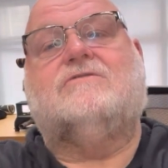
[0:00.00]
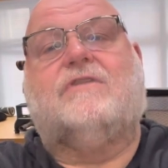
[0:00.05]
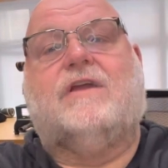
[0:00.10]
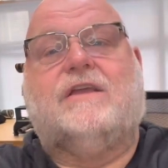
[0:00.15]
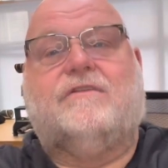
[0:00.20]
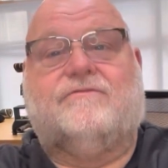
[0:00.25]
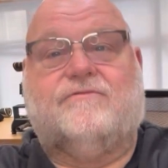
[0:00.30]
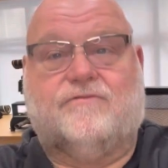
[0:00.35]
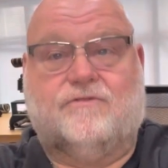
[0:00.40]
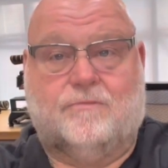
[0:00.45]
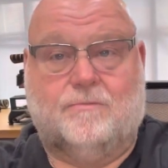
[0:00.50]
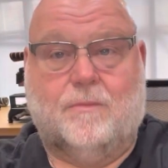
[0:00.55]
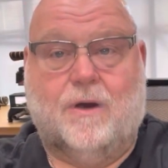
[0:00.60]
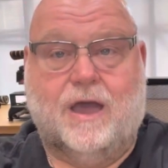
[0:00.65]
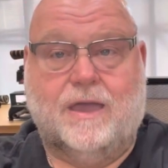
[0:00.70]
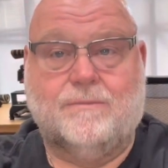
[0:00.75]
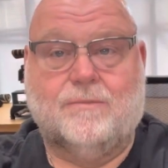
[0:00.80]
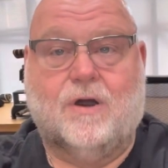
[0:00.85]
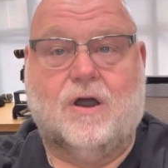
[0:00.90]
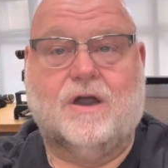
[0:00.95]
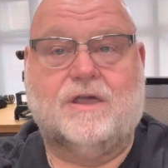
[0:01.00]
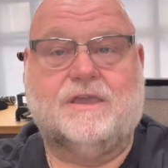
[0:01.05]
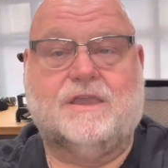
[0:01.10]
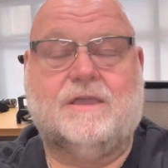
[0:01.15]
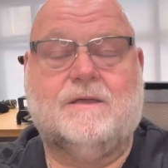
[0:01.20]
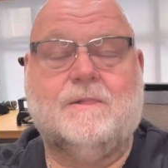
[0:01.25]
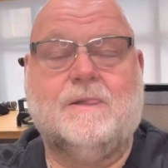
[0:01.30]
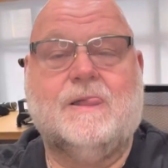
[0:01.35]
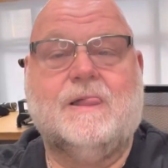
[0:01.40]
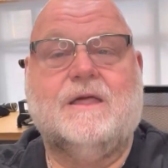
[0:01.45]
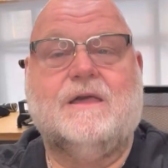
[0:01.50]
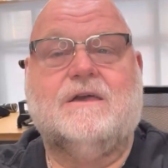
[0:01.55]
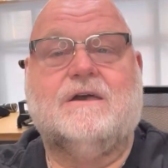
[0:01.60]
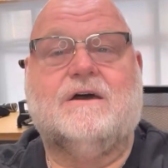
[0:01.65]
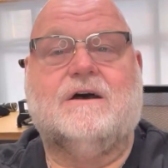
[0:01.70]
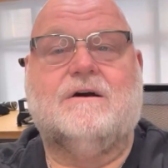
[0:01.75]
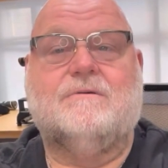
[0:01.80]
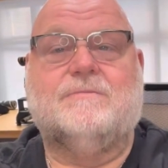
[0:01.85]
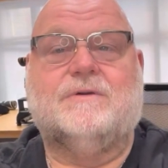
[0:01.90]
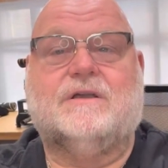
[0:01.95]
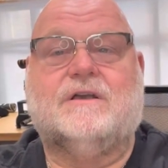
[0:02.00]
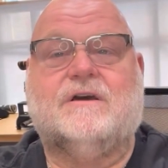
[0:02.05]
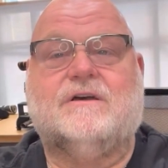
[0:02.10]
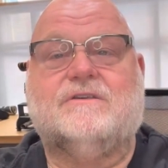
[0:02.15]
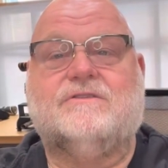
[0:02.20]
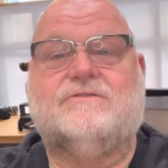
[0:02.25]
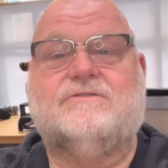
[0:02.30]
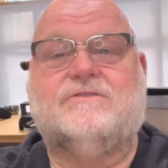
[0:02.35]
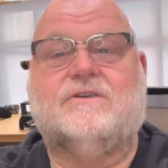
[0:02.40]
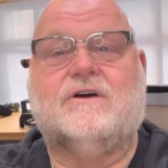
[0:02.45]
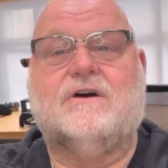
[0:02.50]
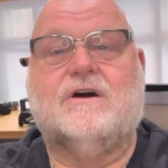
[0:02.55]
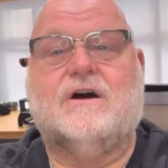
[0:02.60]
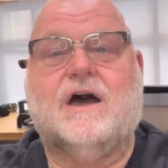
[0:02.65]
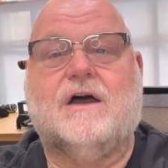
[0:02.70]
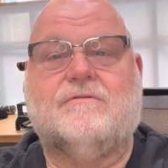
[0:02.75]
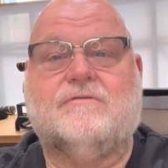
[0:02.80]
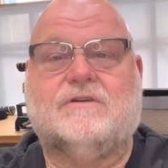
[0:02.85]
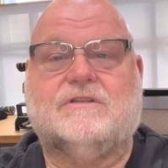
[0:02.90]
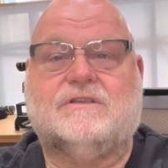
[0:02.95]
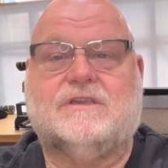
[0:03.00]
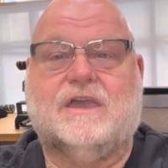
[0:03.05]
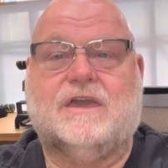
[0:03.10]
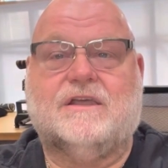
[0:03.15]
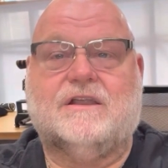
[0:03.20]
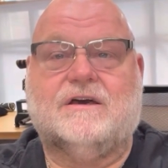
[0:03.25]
great for my body because I would get